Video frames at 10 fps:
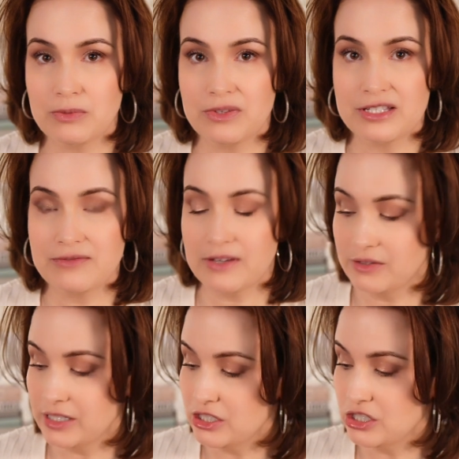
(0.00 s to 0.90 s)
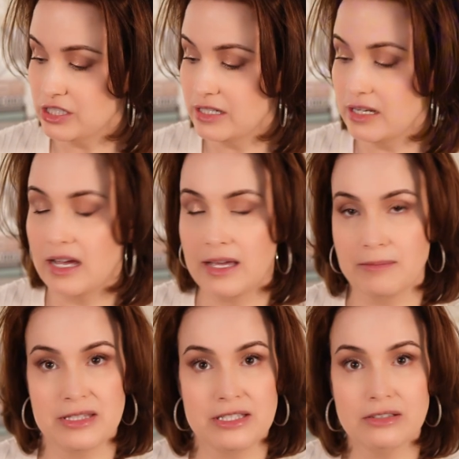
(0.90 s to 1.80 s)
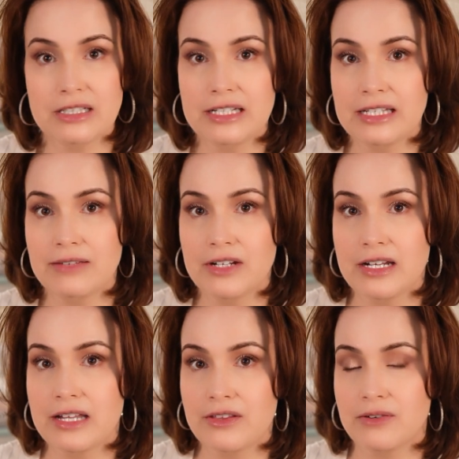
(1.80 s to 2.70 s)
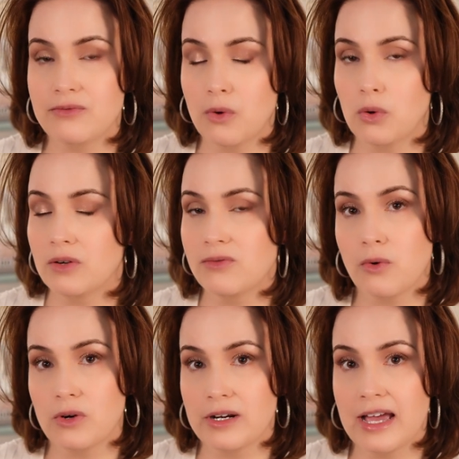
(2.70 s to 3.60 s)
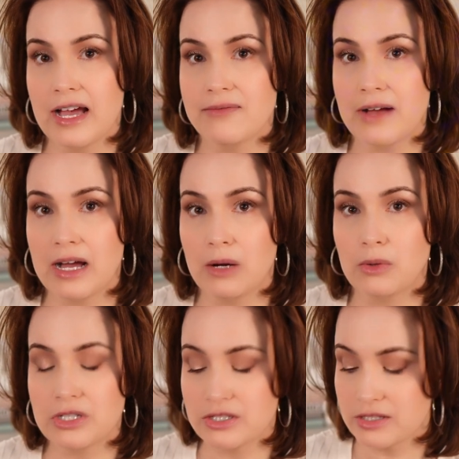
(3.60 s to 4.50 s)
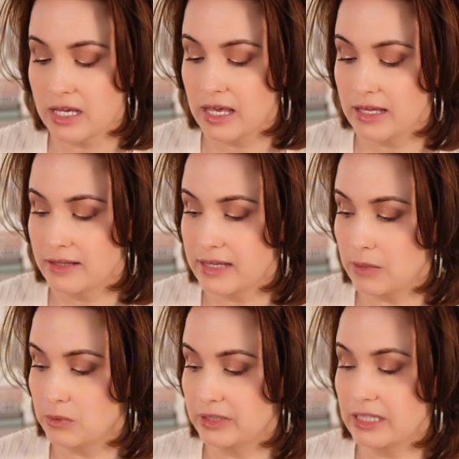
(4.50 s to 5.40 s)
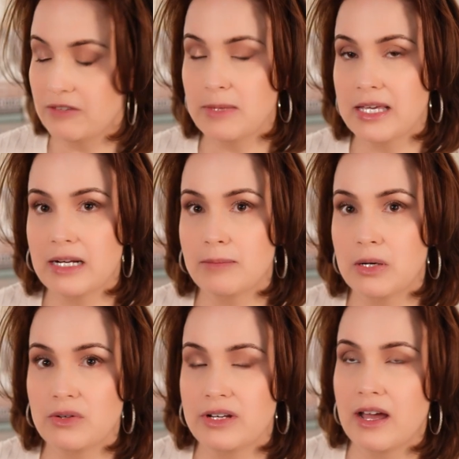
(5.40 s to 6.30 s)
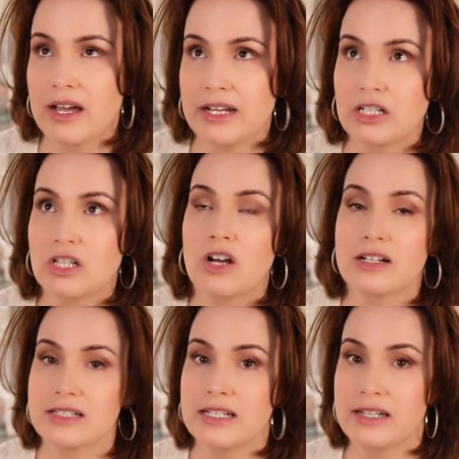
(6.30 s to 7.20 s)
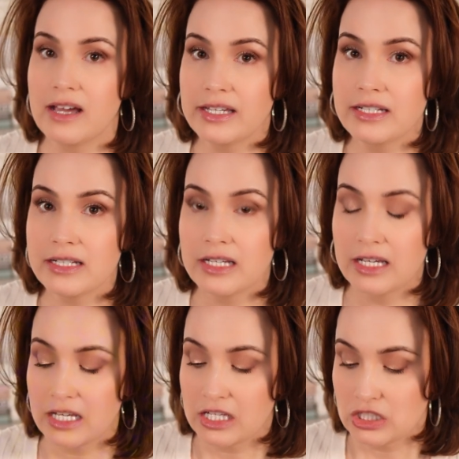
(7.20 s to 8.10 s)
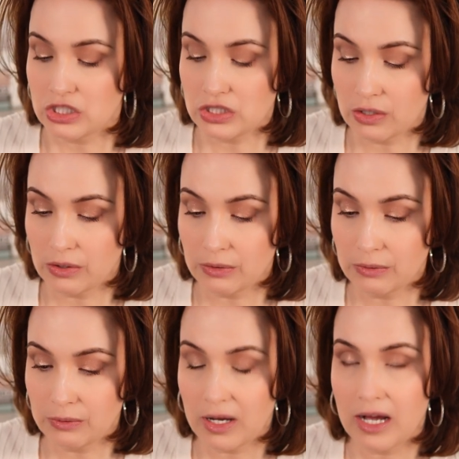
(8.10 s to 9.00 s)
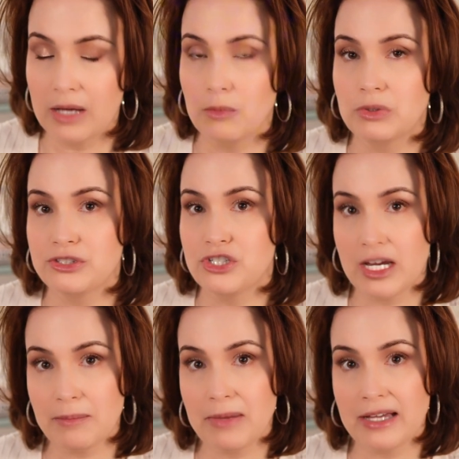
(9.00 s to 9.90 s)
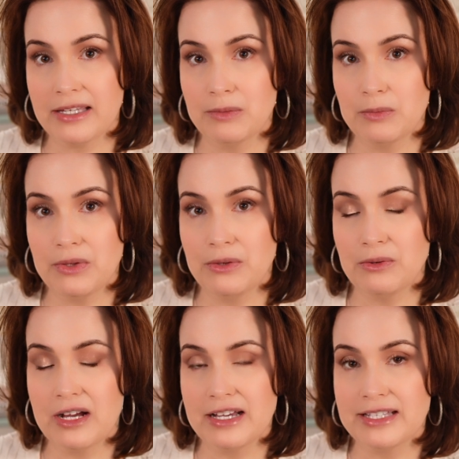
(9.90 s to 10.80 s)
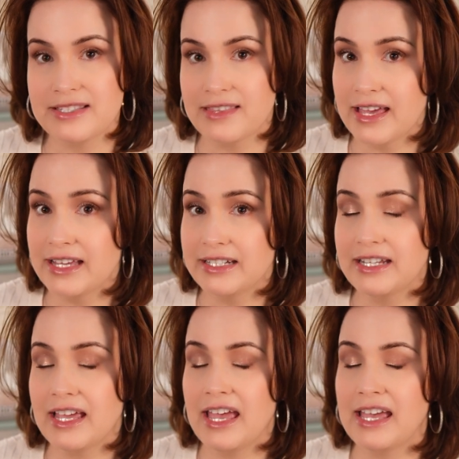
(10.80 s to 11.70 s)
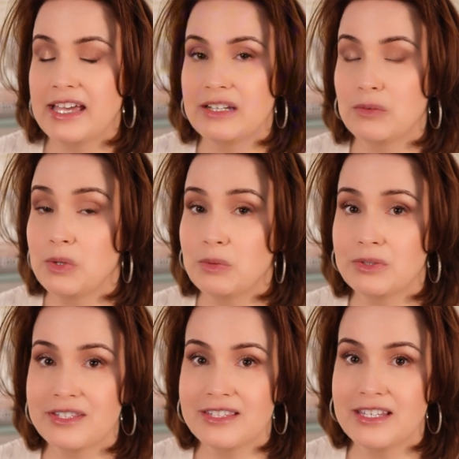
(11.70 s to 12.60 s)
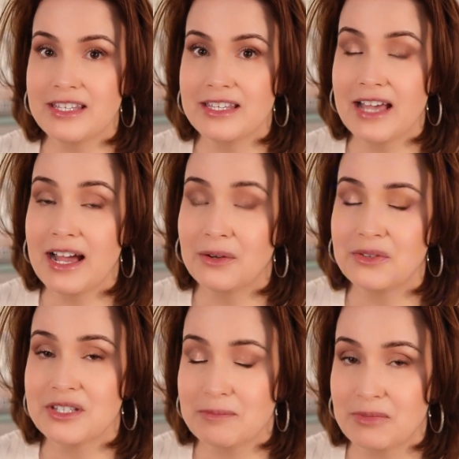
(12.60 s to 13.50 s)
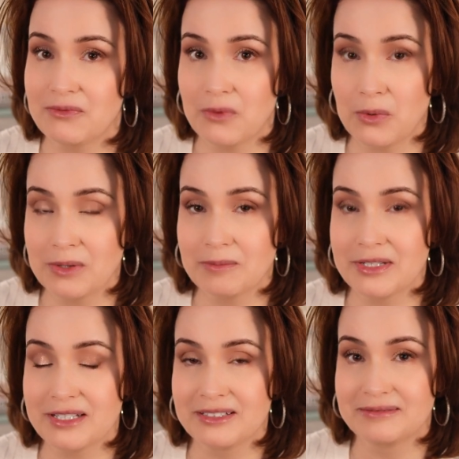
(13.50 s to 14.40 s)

with this foundation. I'm still going to give it another 4.5 hours. That will leave me at about 9 o'clock tonight. So I will check back in with you guys then and we will see how this performed.